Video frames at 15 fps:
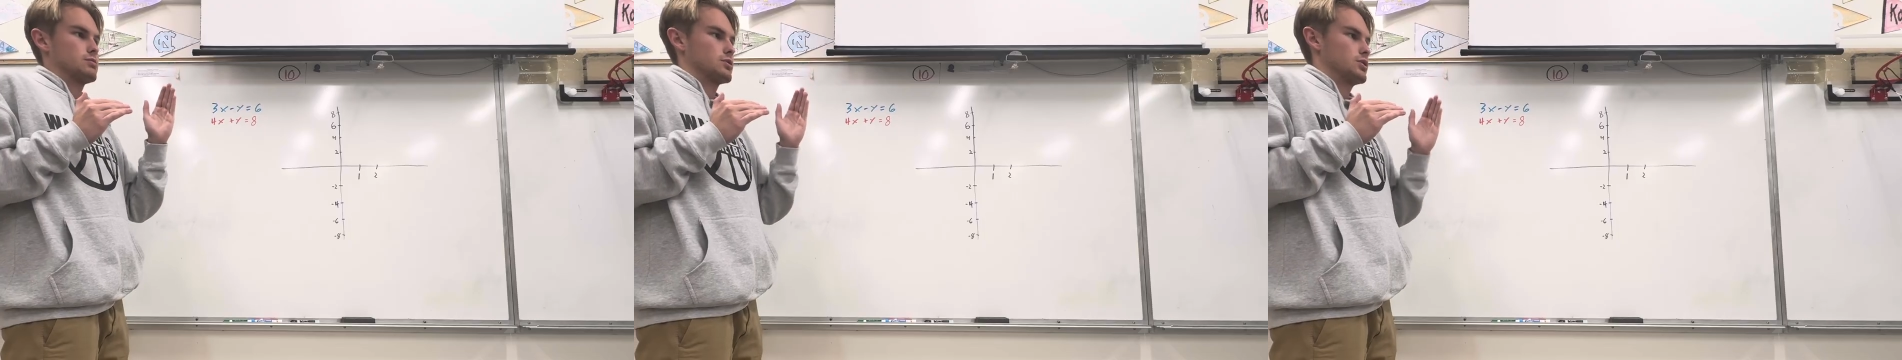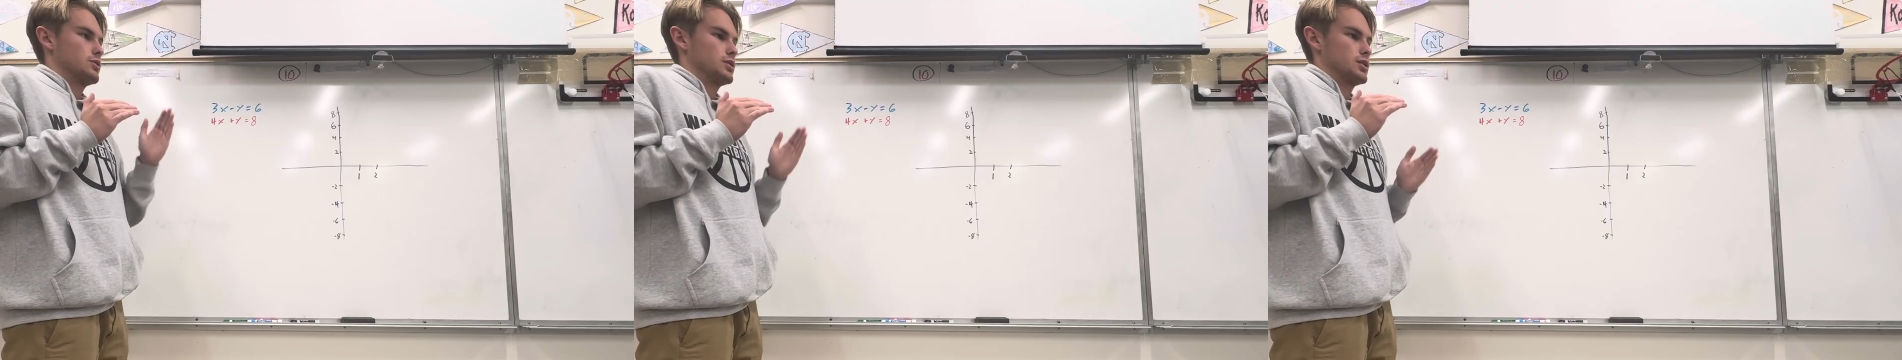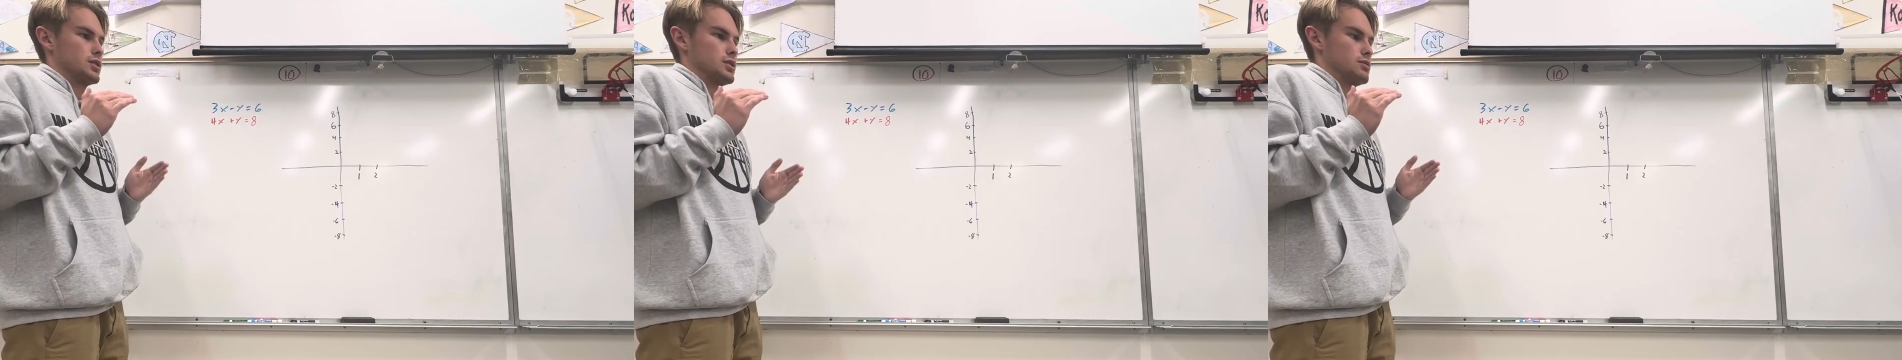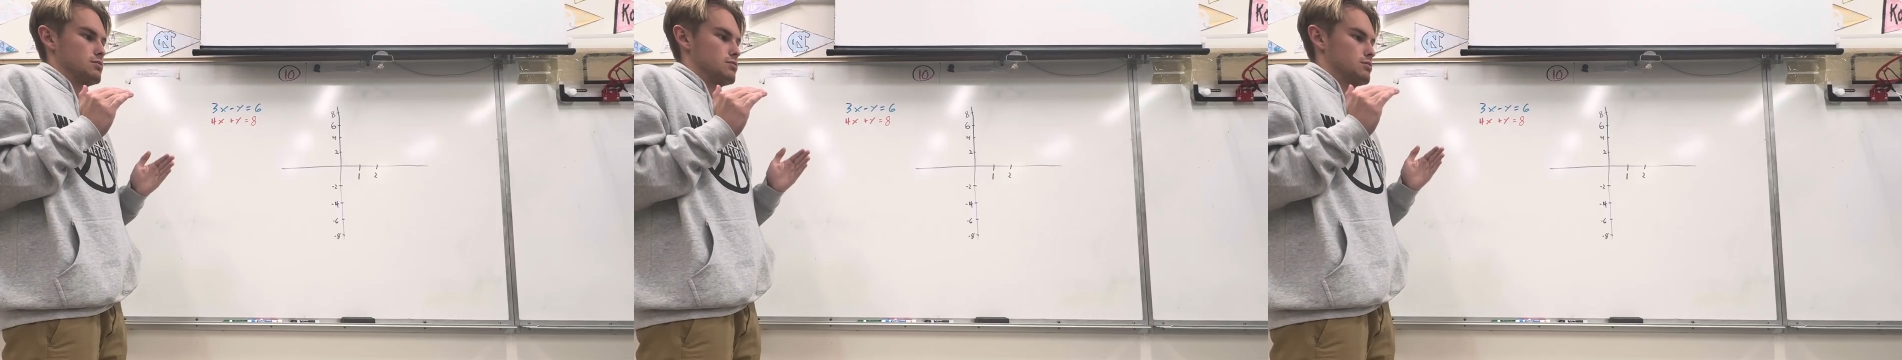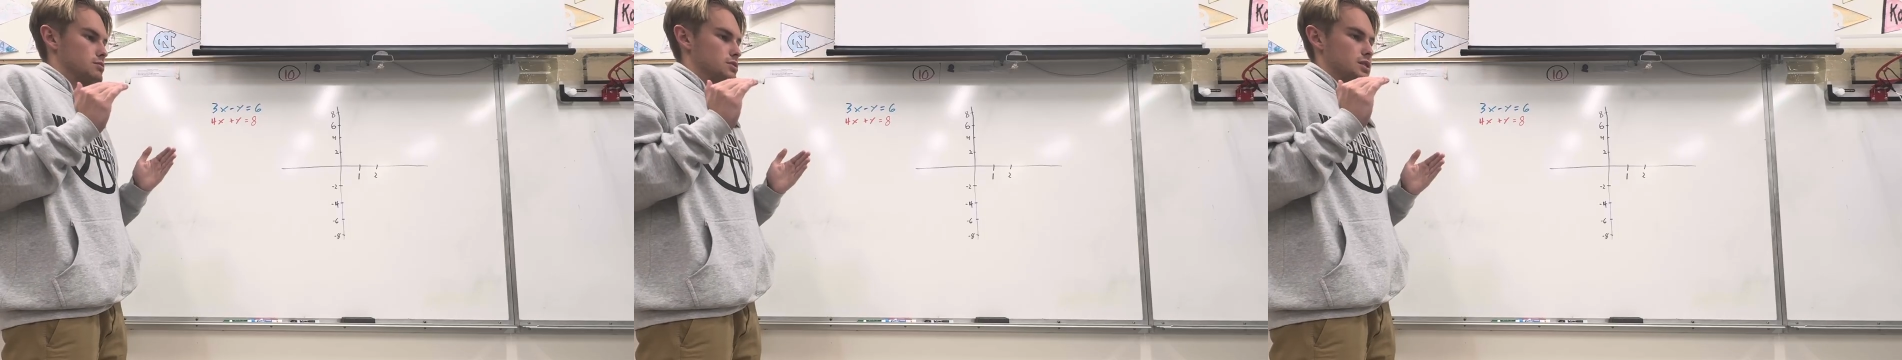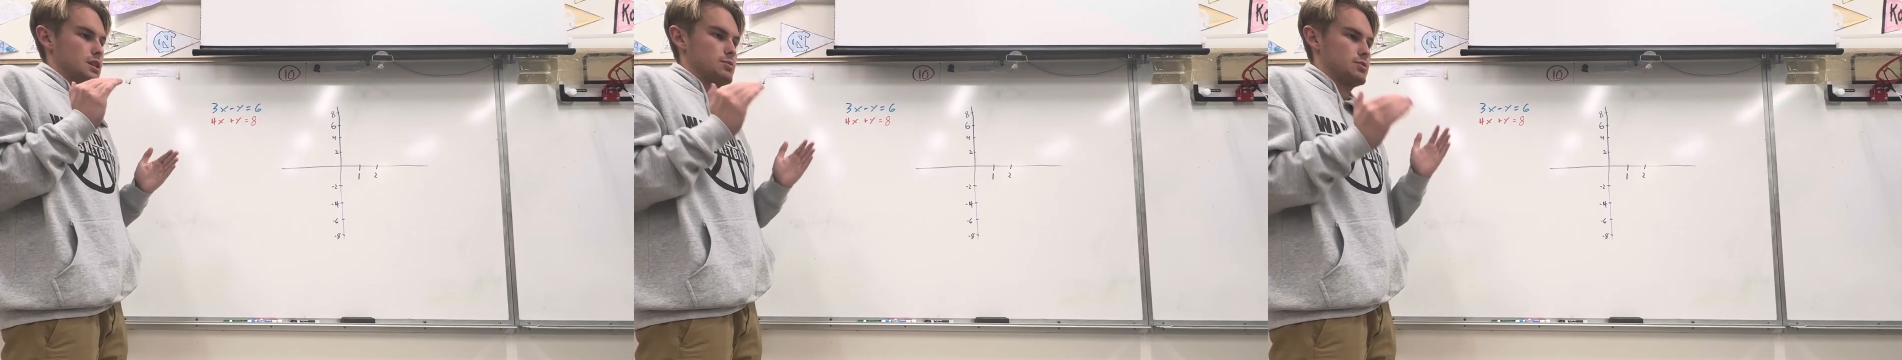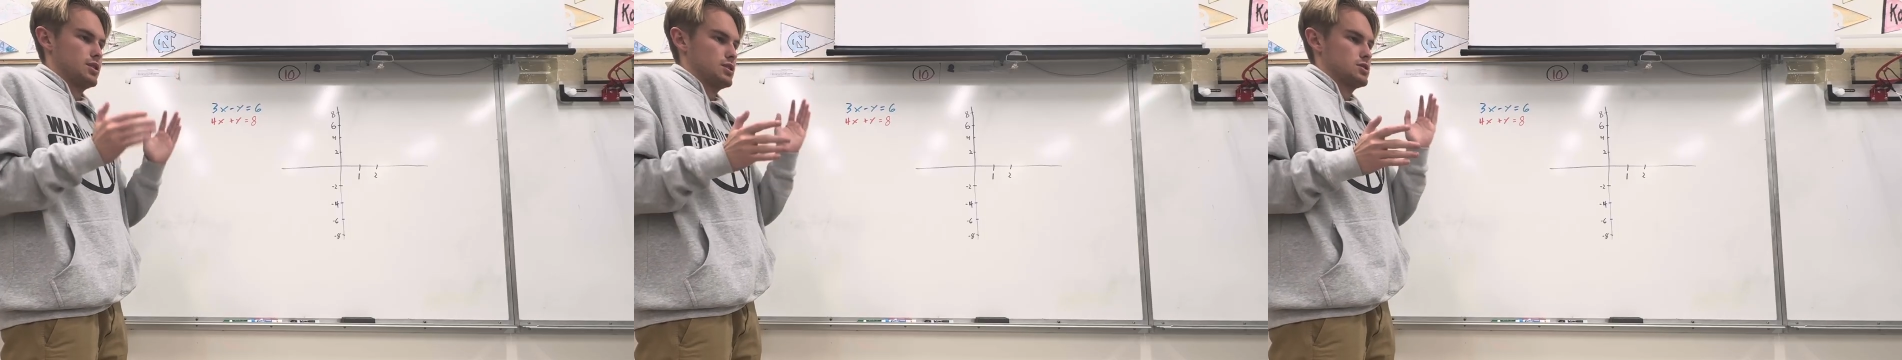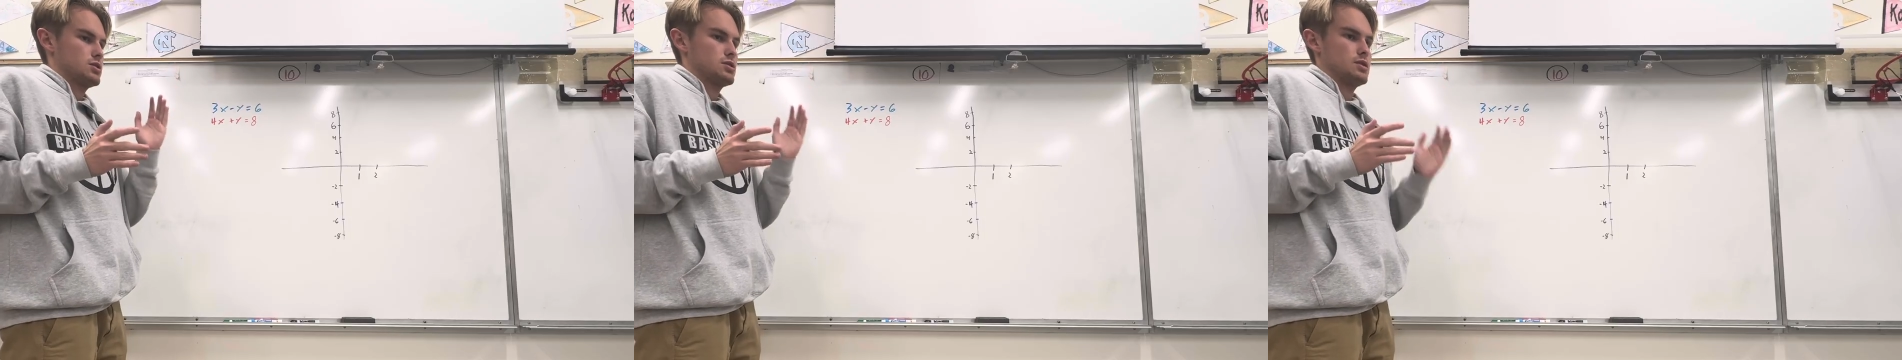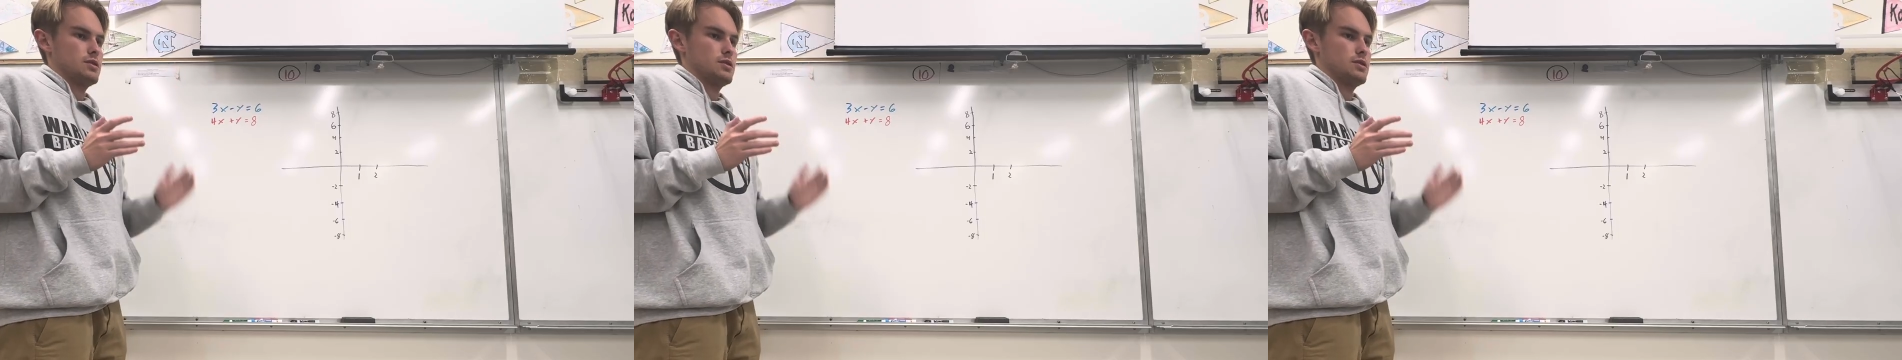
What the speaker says: going in same directions,